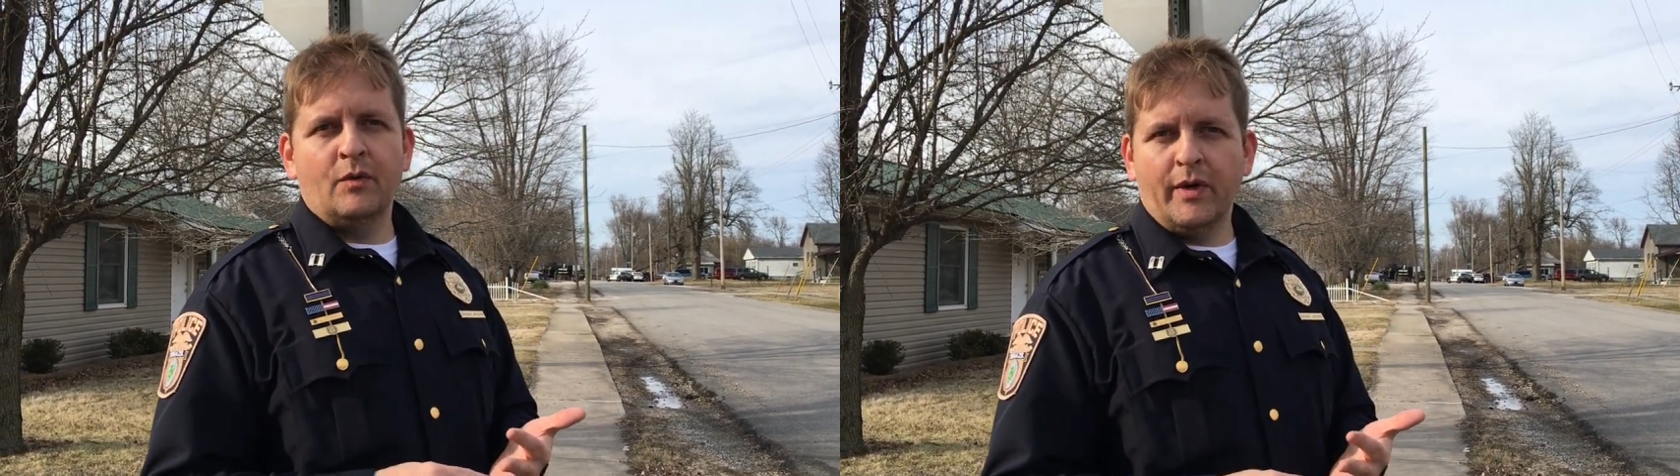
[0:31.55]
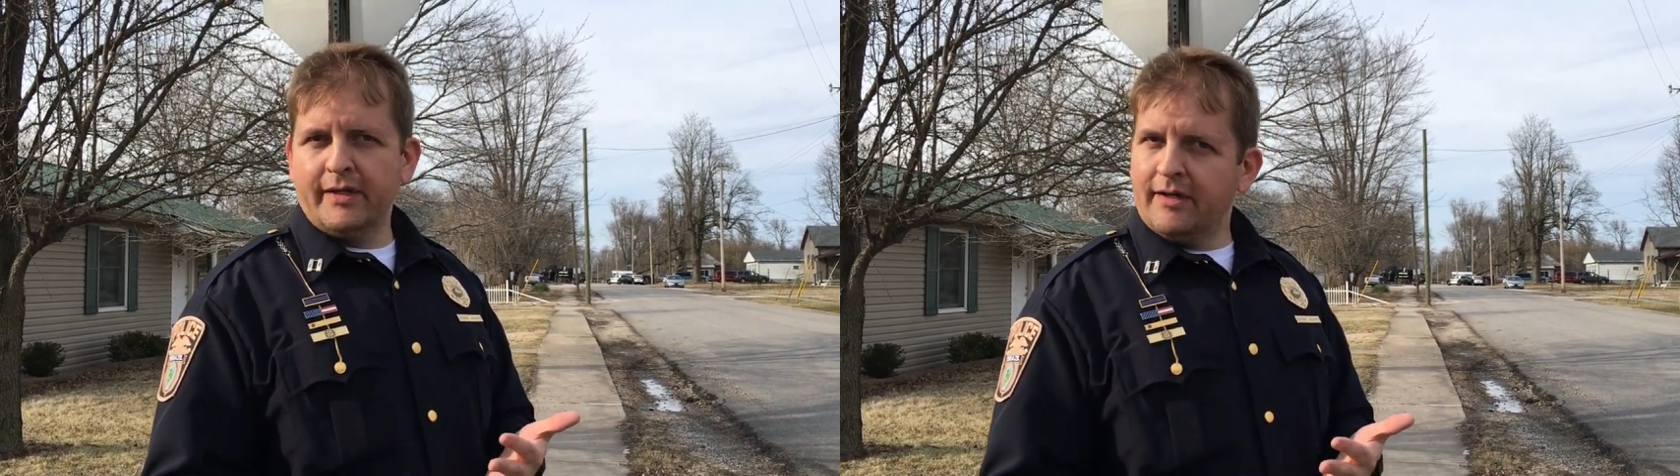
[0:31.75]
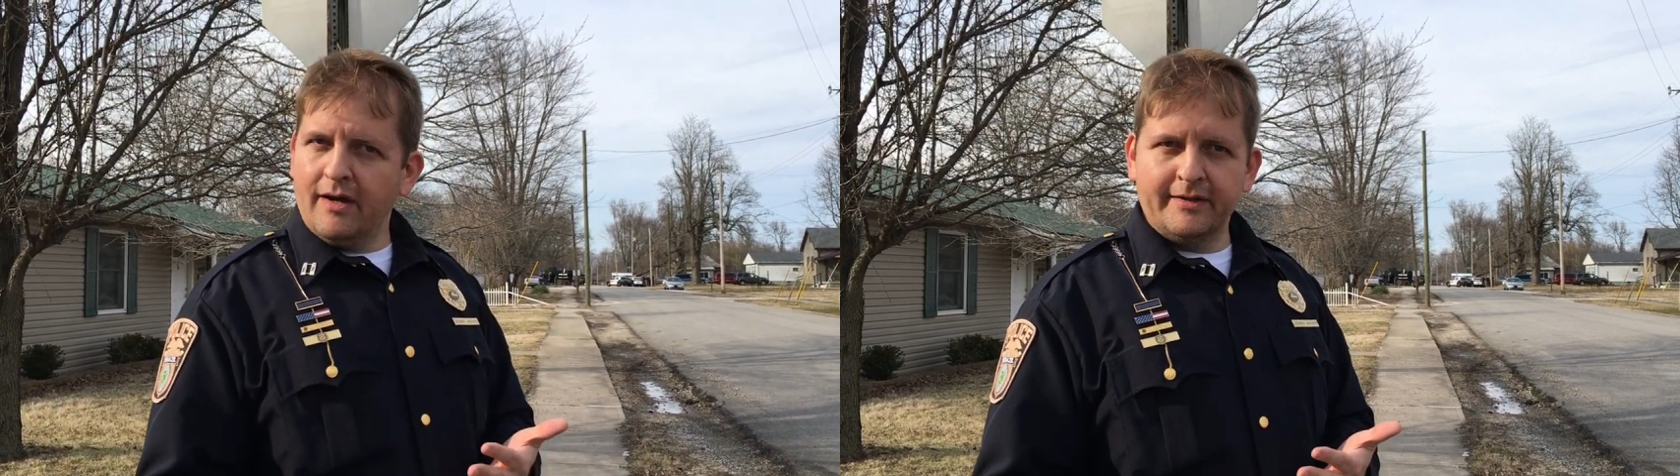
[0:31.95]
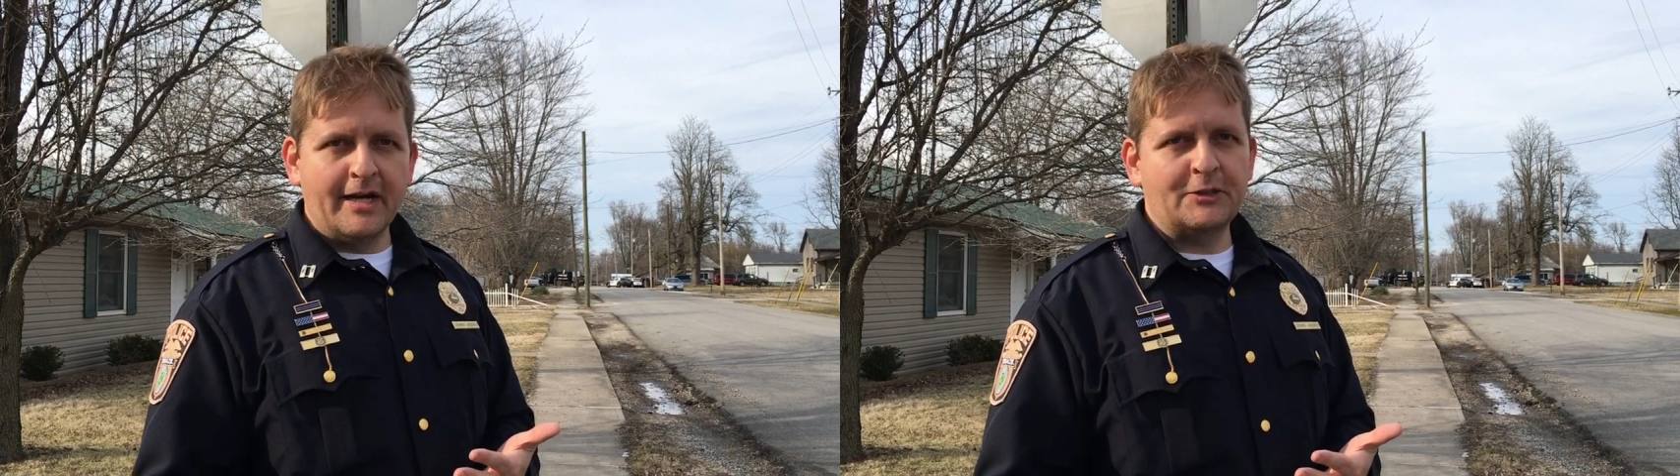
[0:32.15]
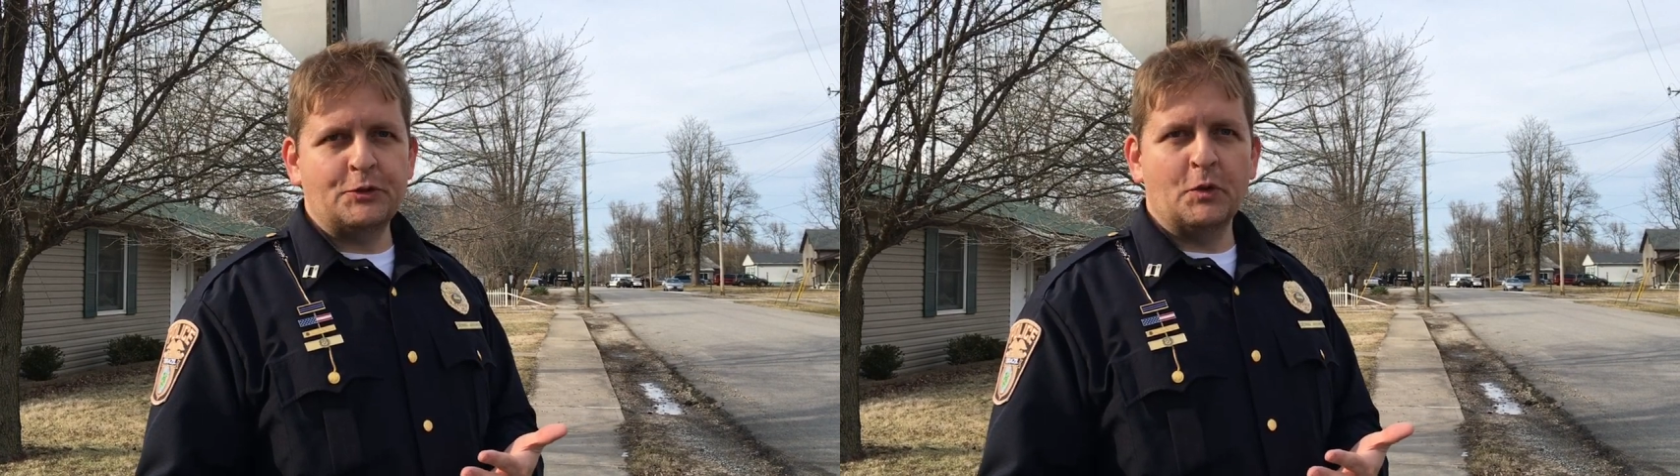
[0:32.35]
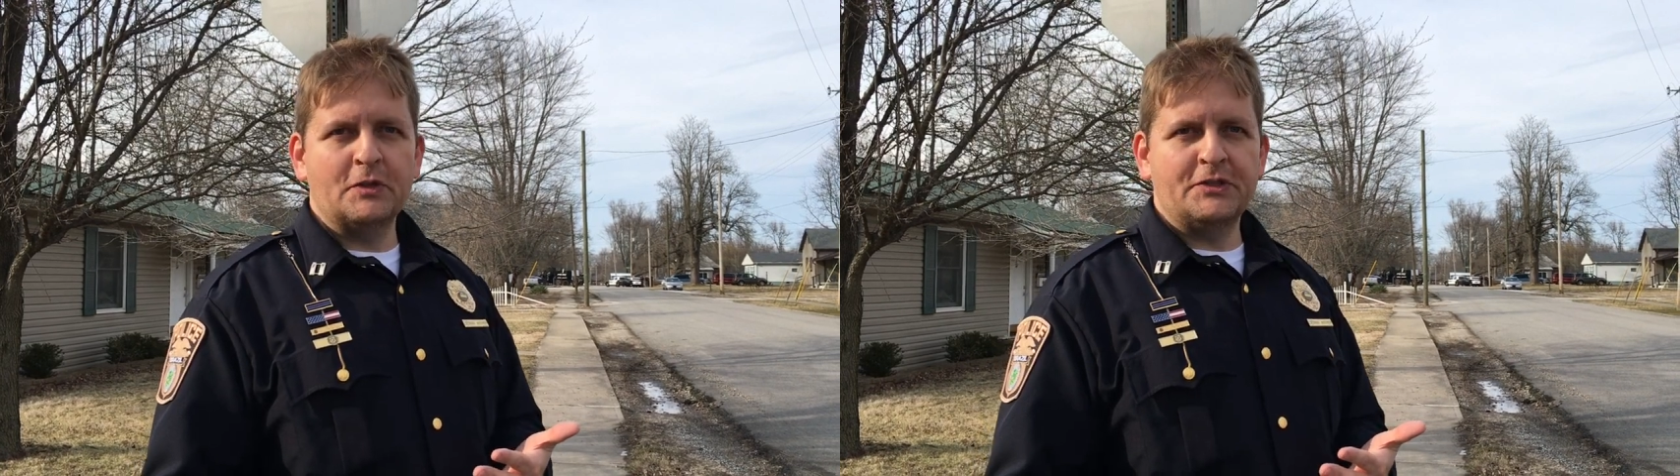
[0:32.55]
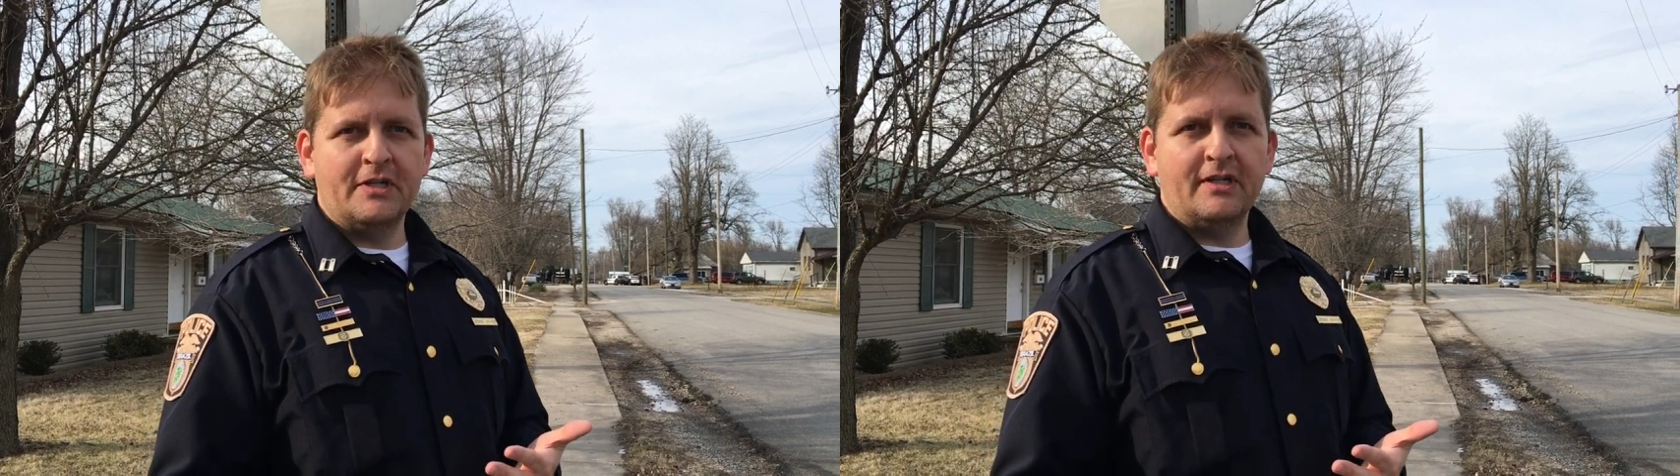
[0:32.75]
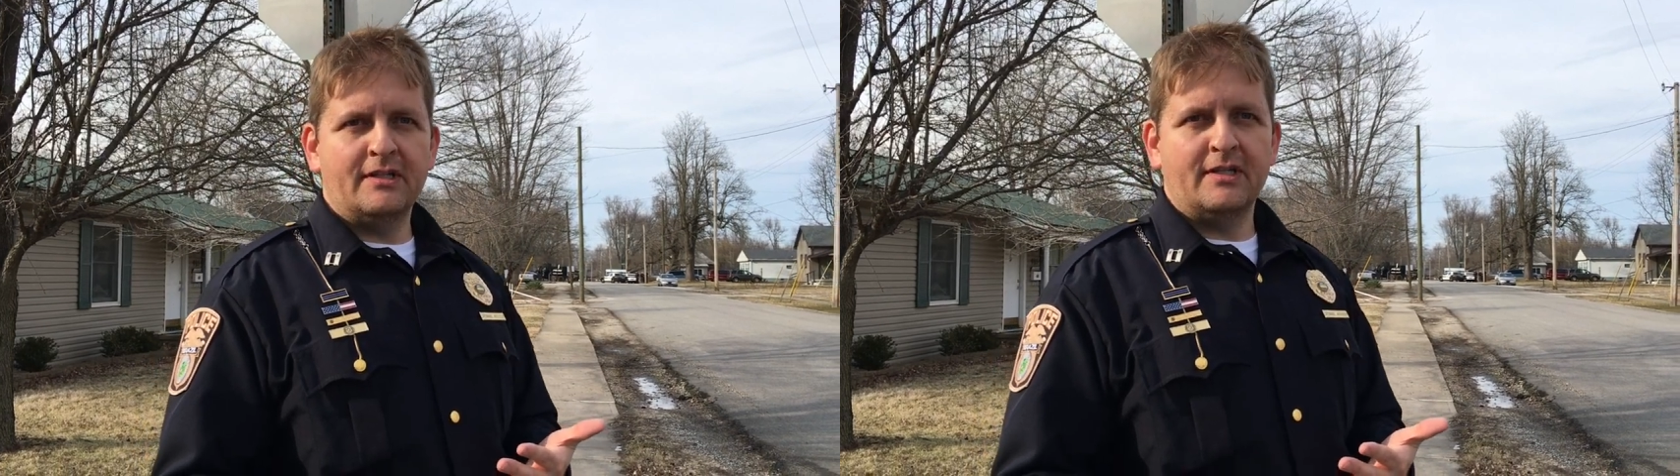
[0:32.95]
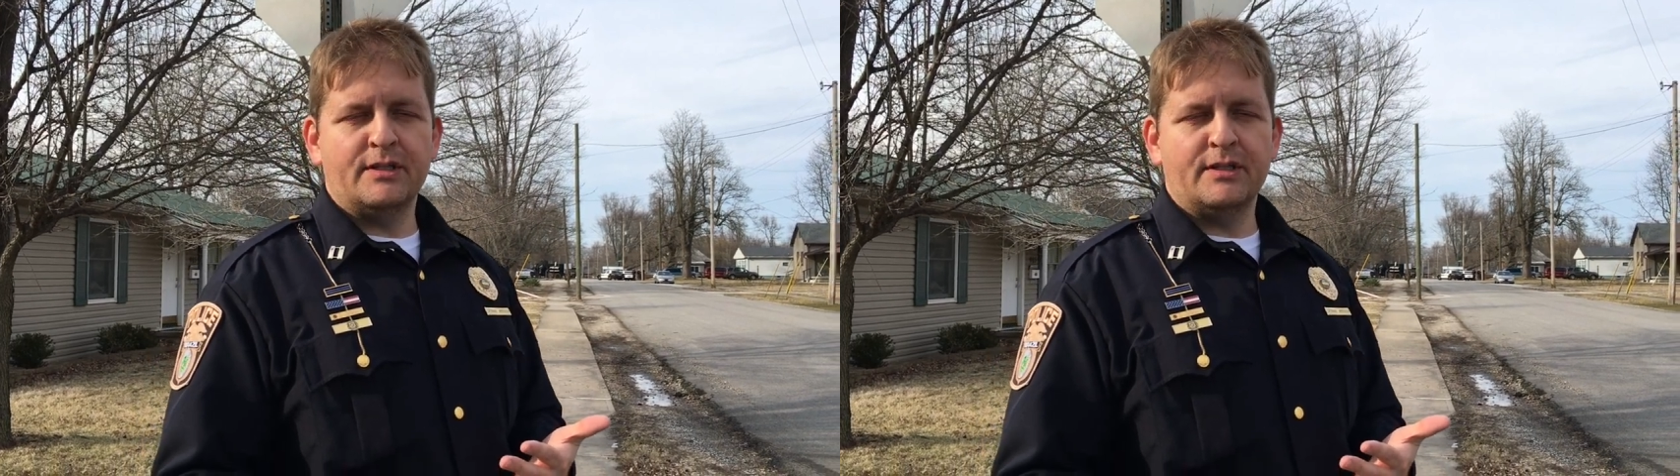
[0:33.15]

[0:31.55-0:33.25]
we had to contact Georgia,